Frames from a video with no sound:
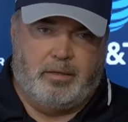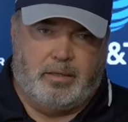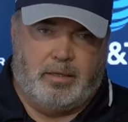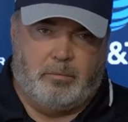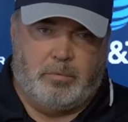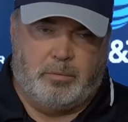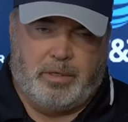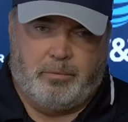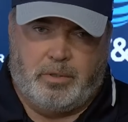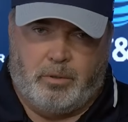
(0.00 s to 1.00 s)
But
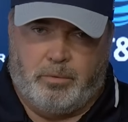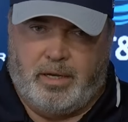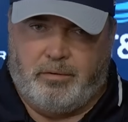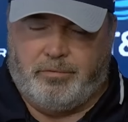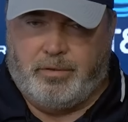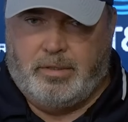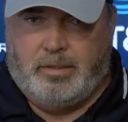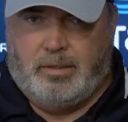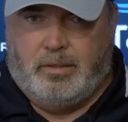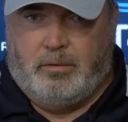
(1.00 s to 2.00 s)
we, you know, we have
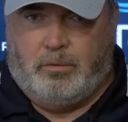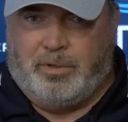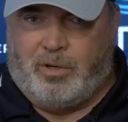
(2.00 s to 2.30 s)
what we